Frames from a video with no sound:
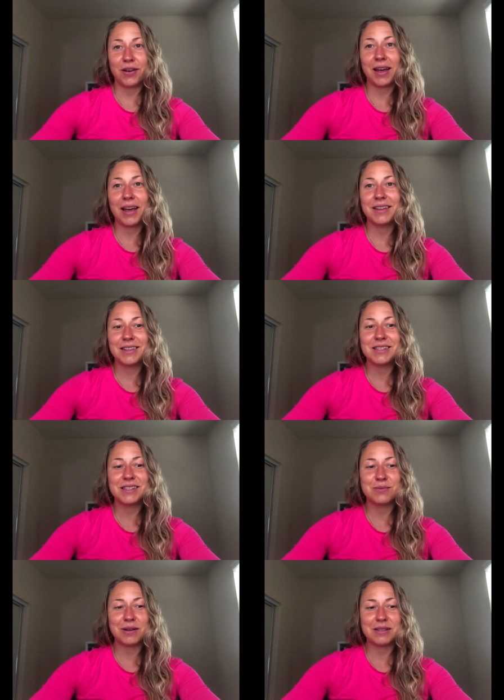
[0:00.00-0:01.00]
okay, this
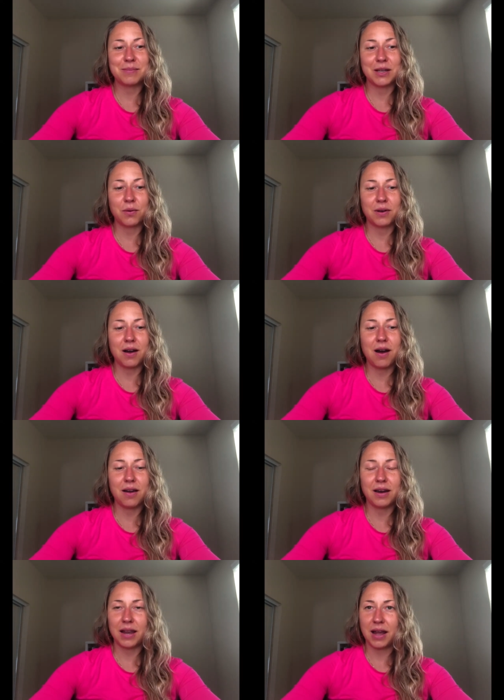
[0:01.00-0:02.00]
is what's been going on,
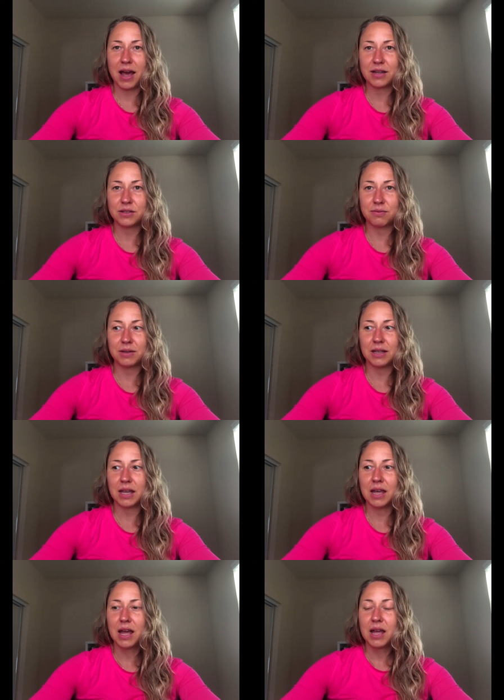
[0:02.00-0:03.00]
and I had to
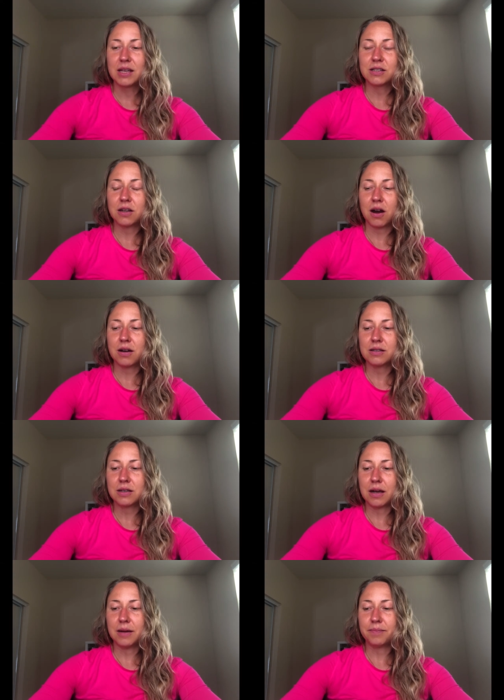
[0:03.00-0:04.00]
really start
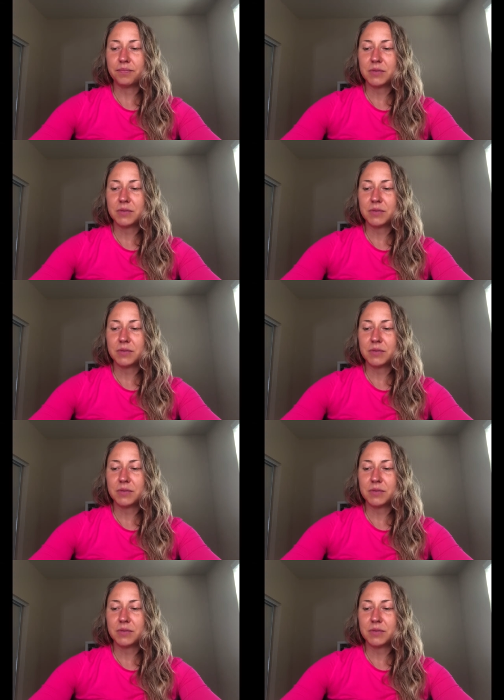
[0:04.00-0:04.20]
um,